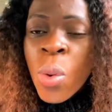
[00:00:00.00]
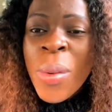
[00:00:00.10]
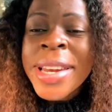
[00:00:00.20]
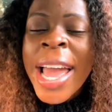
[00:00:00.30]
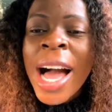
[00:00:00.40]

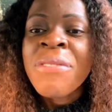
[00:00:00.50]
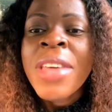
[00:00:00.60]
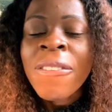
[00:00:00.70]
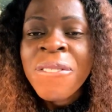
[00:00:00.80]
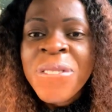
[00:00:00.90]
when they have
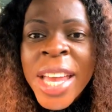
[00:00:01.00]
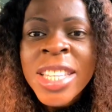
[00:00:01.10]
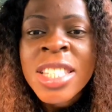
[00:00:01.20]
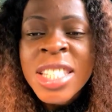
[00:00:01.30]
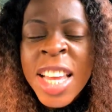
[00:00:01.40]
their
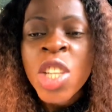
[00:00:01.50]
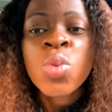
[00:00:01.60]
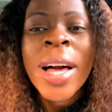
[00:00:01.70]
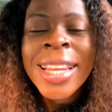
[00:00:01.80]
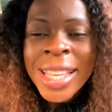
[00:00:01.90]
first
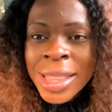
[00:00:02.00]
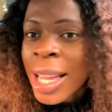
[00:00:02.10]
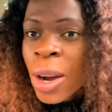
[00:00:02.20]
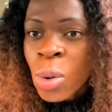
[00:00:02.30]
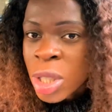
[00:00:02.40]
sexual
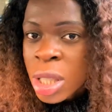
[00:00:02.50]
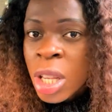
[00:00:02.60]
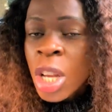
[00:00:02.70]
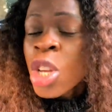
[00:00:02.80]
intercourse.